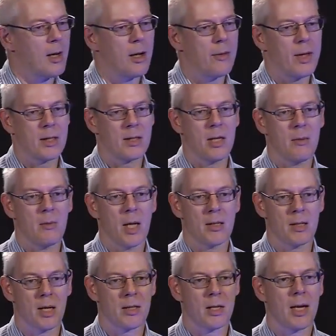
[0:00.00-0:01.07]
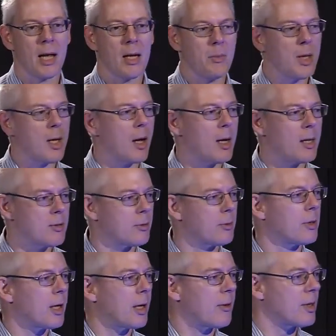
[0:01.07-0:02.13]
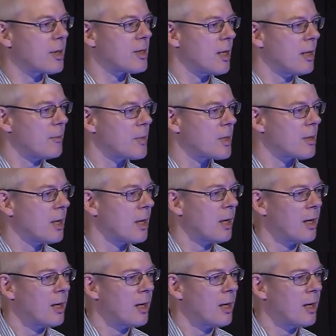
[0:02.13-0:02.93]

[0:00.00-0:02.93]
and that team then has an API to all the other teams.